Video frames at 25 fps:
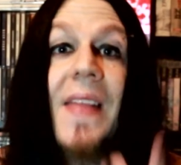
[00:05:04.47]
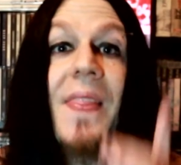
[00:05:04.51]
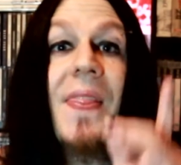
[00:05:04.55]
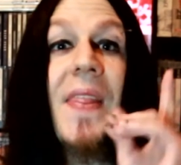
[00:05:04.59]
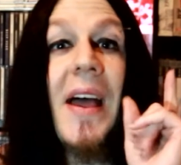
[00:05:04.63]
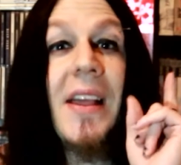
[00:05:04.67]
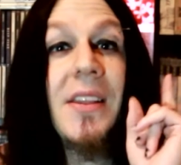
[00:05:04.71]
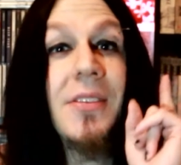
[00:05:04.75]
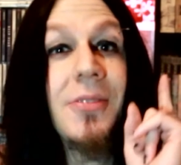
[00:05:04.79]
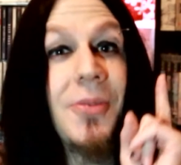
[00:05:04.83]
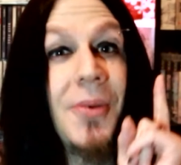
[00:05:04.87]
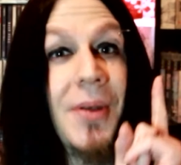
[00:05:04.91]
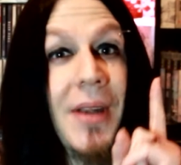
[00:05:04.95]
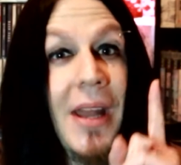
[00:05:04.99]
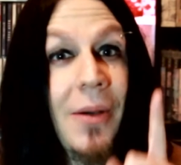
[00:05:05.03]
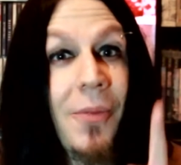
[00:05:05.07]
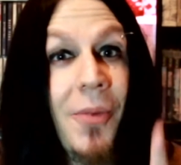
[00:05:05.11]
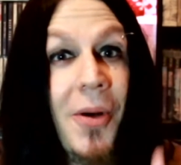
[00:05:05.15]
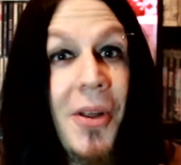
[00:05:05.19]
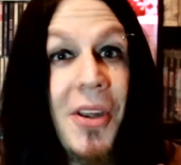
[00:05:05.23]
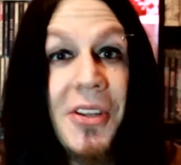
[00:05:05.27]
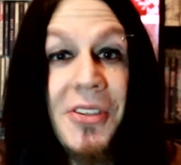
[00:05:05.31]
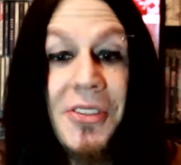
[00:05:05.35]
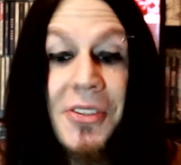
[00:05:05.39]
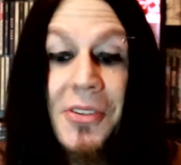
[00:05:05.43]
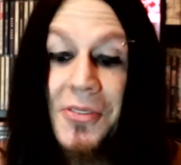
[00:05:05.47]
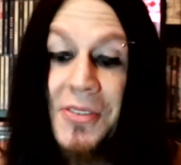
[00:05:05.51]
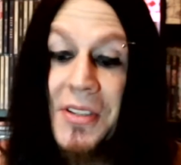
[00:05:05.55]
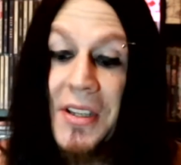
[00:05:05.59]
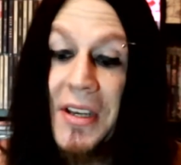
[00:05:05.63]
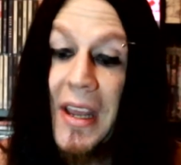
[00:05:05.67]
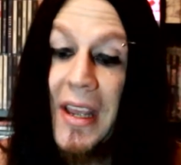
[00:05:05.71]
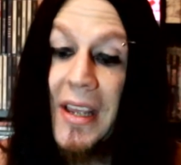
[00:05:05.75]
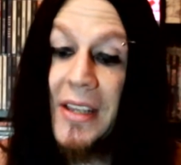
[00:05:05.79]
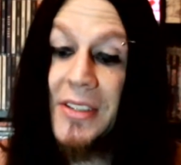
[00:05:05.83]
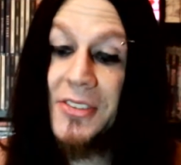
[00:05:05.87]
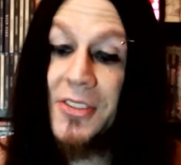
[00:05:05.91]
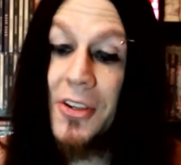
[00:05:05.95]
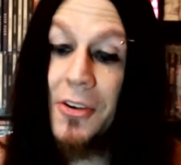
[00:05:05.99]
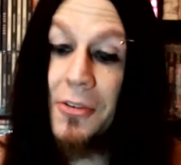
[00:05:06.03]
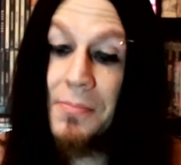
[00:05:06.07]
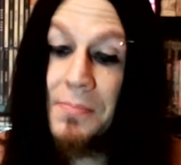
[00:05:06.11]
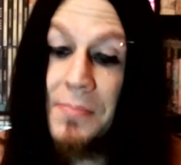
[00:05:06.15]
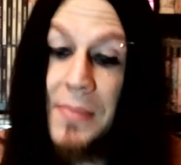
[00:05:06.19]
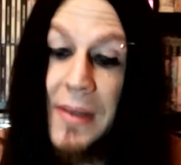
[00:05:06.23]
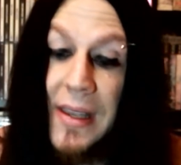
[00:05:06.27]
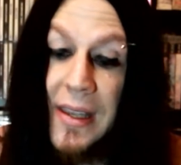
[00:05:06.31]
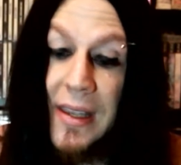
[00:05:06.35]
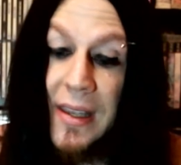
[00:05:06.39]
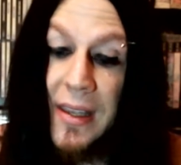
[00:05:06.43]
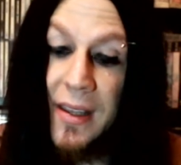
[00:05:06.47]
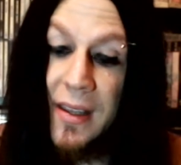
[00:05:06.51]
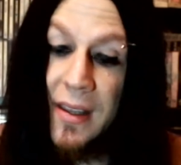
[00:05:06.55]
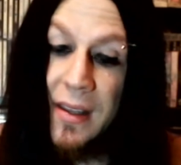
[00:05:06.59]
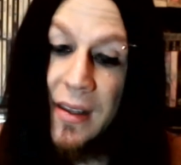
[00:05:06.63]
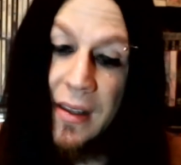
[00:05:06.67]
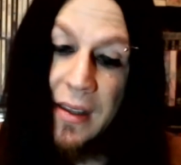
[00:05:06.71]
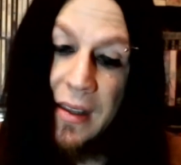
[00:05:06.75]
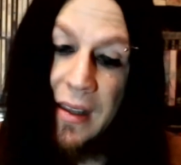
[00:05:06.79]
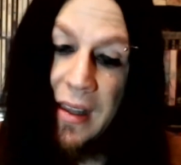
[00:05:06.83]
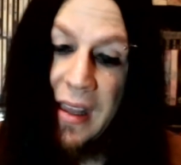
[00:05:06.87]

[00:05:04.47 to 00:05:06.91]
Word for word: and that's what I want to do today. So me